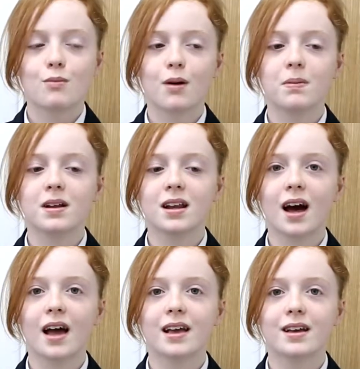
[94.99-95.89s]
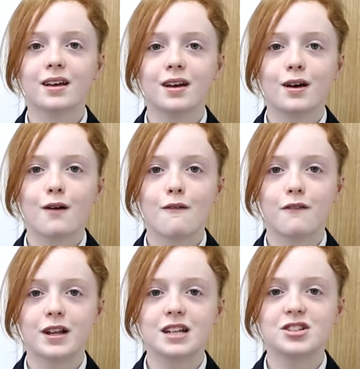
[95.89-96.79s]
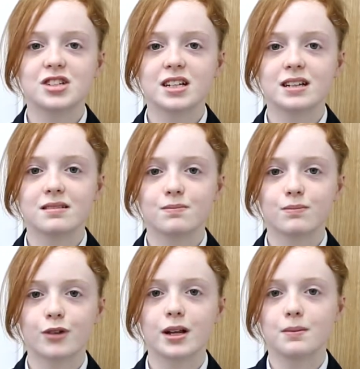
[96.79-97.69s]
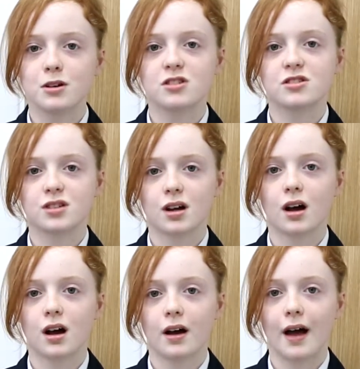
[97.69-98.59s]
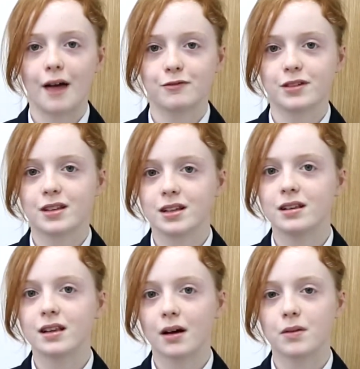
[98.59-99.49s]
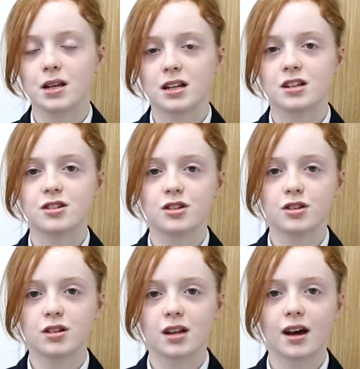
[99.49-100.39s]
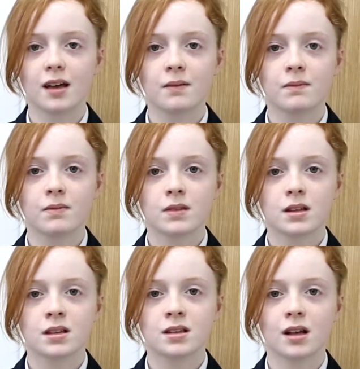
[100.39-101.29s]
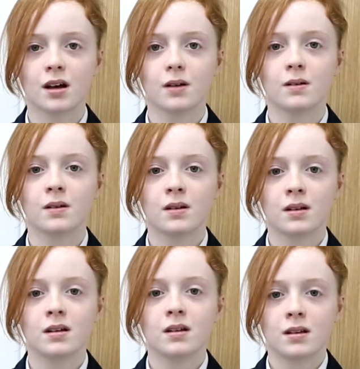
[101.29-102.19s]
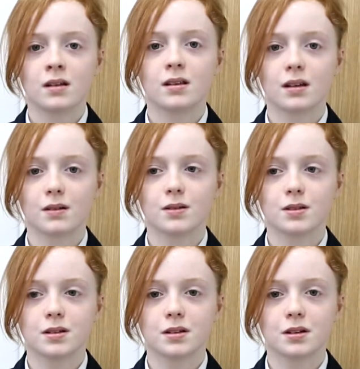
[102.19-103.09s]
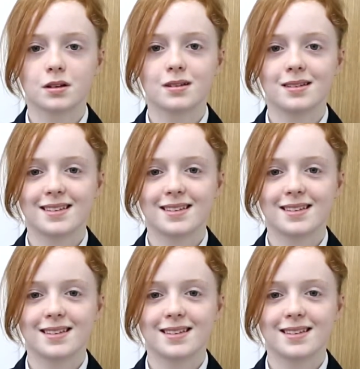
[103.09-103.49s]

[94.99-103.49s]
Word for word: Probably like finishing pretty much everything that we needed to do today. So that was good.